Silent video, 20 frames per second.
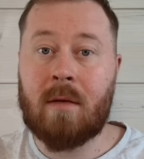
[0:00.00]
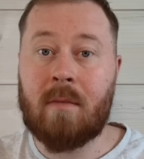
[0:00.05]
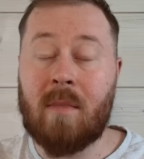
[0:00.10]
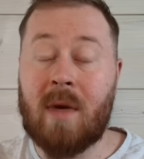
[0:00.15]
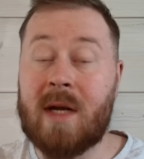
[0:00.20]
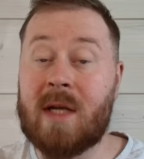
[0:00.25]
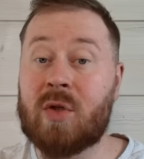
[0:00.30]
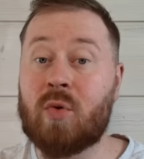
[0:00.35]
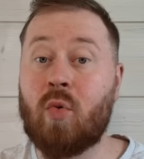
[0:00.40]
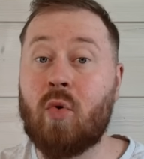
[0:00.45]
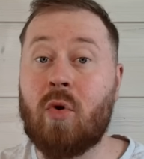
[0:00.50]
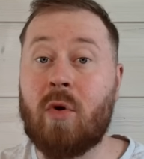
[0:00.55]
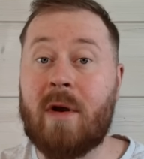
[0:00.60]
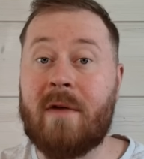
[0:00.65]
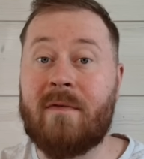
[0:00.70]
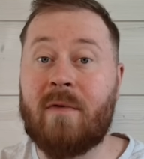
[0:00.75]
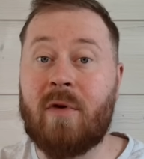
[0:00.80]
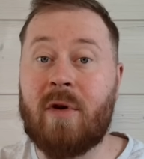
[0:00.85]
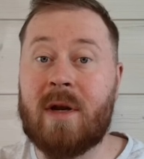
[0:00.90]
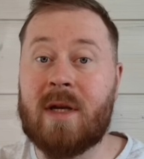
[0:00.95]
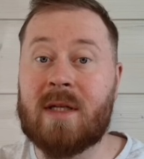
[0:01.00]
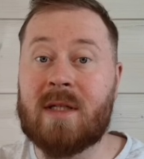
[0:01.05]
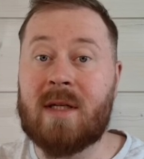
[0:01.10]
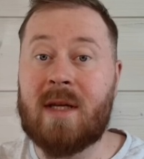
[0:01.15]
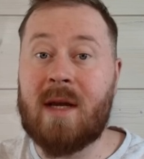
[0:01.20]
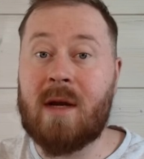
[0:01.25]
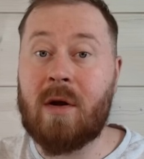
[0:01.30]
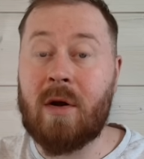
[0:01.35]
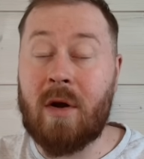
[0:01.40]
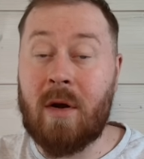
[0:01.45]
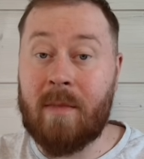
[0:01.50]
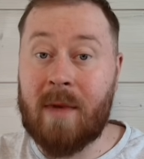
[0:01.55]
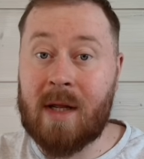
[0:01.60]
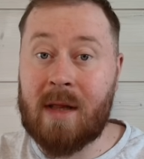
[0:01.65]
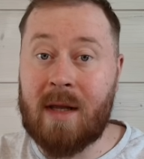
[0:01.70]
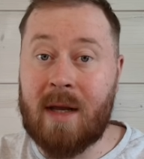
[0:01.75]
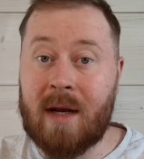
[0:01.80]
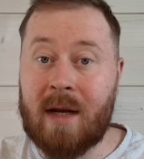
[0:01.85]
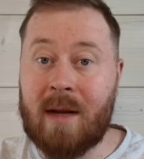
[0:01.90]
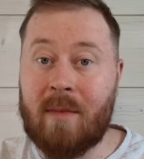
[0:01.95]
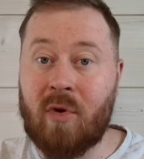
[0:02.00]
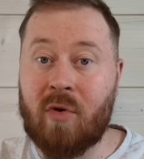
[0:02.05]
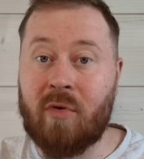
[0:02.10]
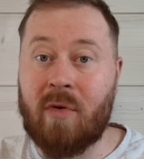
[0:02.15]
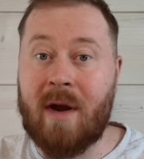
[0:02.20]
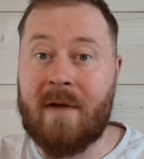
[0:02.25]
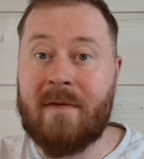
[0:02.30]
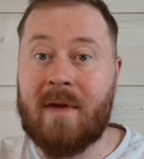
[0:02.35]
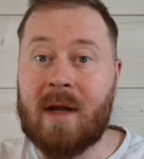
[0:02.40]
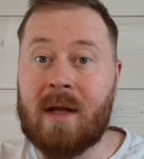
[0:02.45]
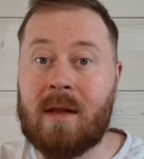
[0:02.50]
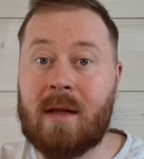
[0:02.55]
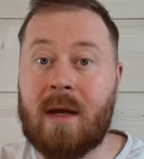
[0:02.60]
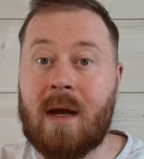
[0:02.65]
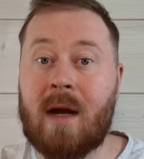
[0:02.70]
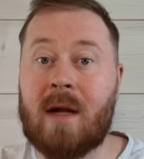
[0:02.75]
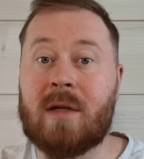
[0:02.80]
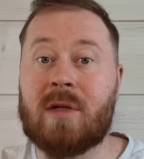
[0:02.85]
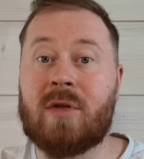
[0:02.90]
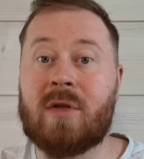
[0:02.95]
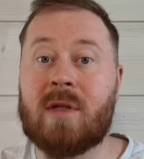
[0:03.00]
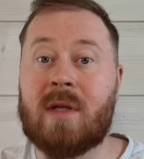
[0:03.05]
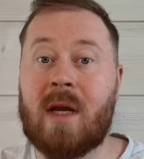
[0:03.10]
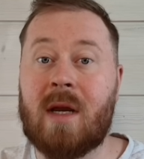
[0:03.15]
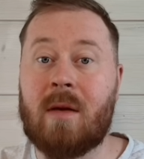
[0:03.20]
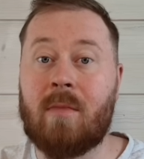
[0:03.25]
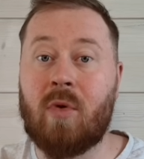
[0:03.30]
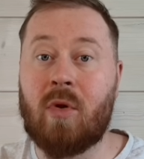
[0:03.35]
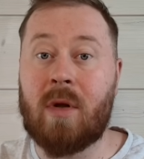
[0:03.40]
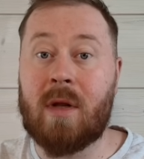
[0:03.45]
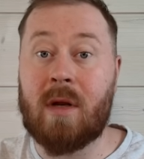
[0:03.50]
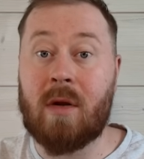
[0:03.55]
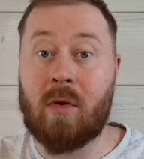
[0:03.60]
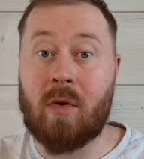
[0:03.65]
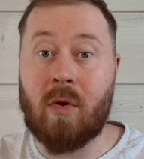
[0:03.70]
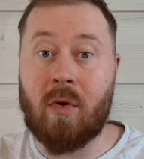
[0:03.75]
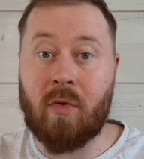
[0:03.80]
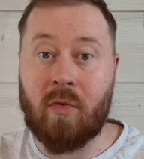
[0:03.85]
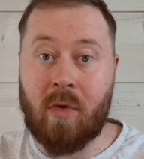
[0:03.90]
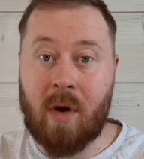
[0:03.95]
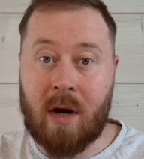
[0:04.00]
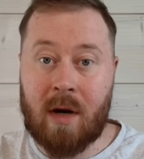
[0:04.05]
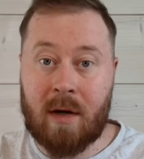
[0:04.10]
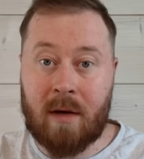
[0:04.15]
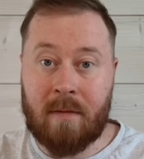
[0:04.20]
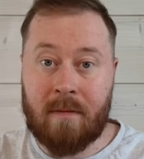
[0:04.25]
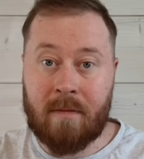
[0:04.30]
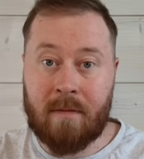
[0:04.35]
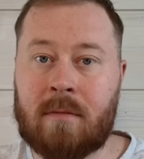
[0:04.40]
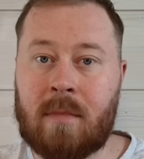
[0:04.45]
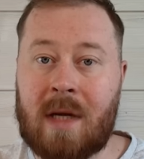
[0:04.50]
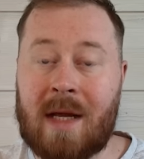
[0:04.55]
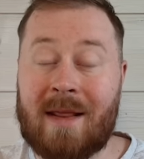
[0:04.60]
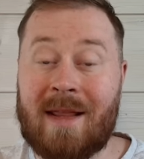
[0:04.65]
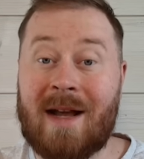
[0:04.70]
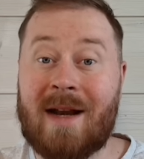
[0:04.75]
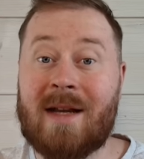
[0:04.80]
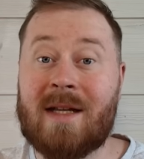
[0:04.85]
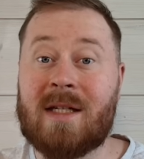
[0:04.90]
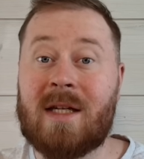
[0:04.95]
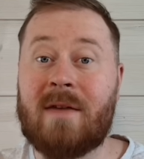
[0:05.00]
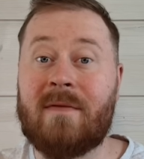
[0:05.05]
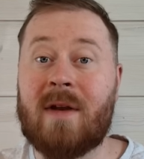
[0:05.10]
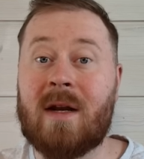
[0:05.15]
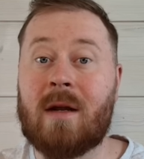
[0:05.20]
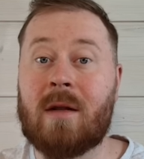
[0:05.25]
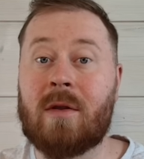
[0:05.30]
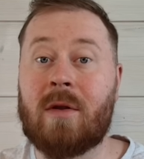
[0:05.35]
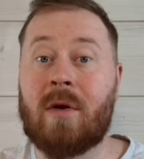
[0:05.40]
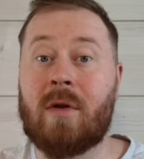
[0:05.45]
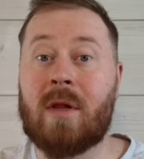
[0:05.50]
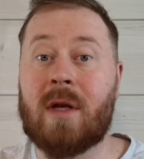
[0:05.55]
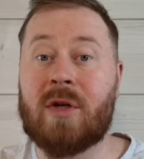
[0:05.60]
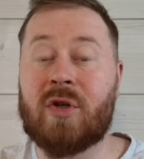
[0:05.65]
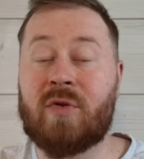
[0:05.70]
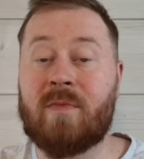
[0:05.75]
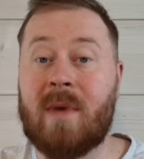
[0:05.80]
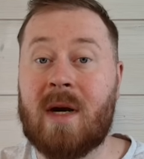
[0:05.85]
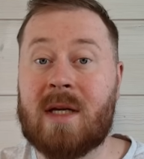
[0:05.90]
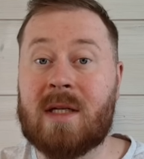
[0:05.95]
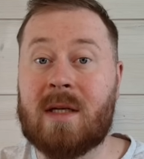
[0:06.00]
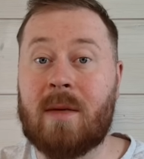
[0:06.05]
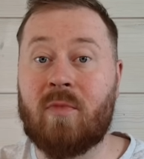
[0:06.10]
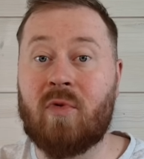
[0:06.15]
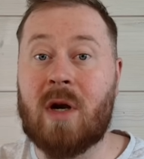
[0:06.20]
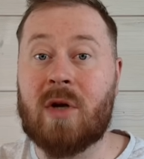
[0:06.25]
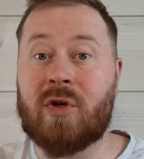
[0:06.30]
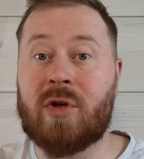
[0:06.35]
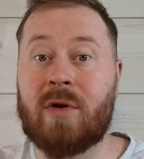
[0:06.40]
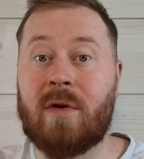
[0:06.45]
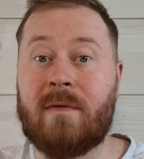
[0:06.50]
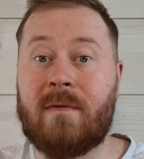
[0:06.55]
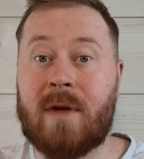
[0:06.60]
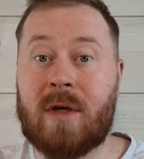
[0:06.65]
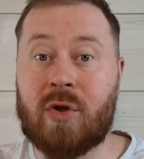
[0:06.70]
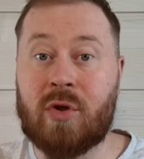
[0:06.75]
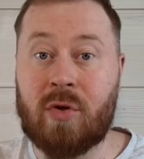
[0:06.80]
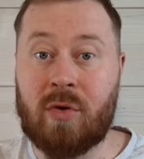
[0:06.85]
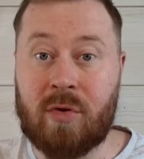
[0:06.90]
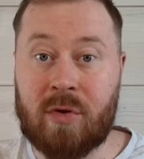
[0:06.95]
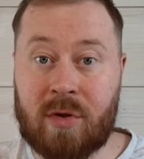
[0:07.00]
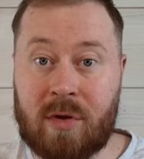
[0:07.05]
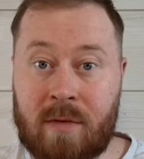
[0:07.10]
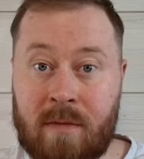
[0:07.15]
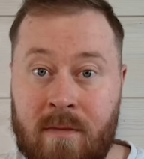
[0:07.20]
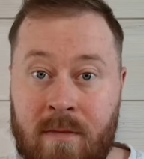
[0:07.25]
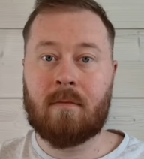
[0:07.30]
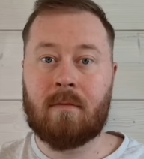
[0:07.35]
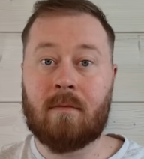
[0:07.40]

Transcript: But its war effort is economically and demographically unsustainable in the long run. and that is even acknowledged by some Russian officials.